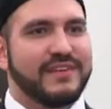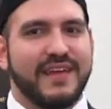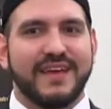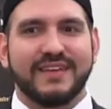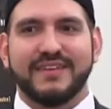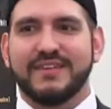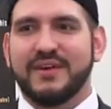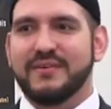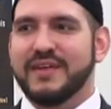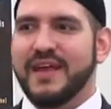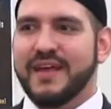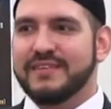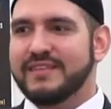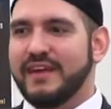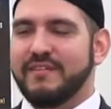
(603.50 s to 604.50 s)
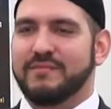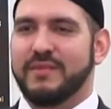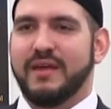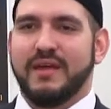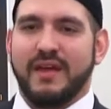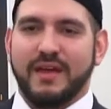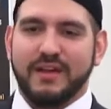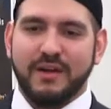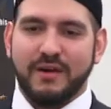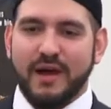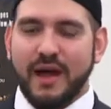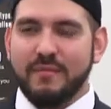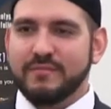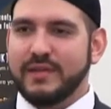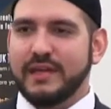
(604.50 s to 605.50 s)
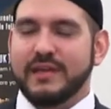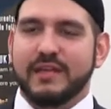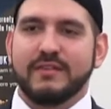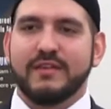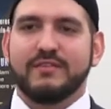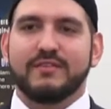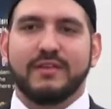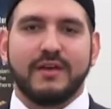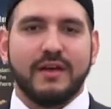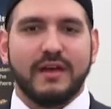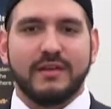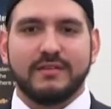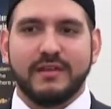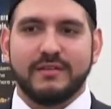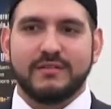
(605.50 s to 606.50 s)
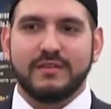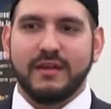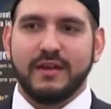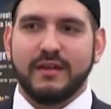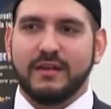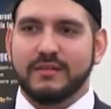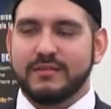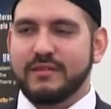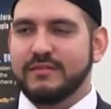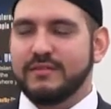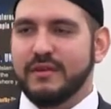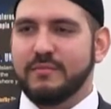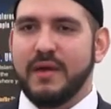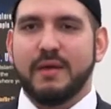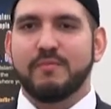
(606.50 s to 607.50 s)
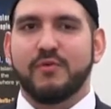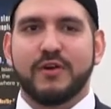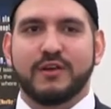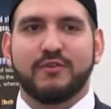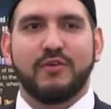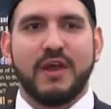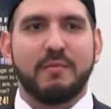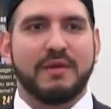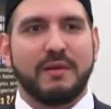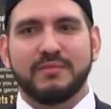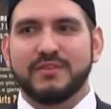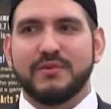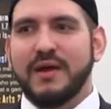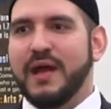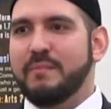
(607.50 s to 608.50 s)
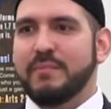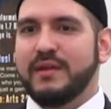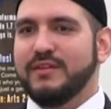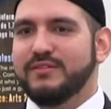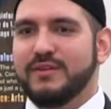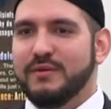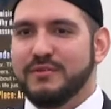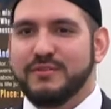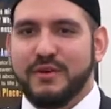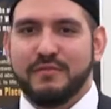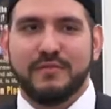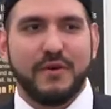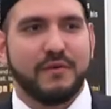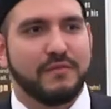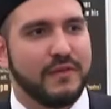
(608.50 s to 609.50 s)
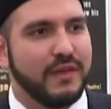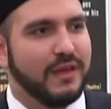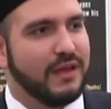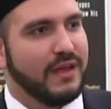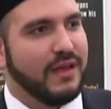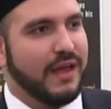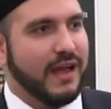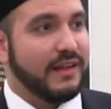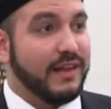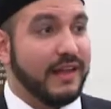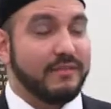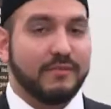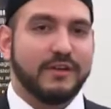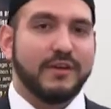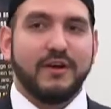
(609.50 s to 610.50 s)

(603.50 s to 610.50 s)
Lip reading: and like yes, I'm taking this hemorrhoid cream and I'm so happy and so on and so forth, and like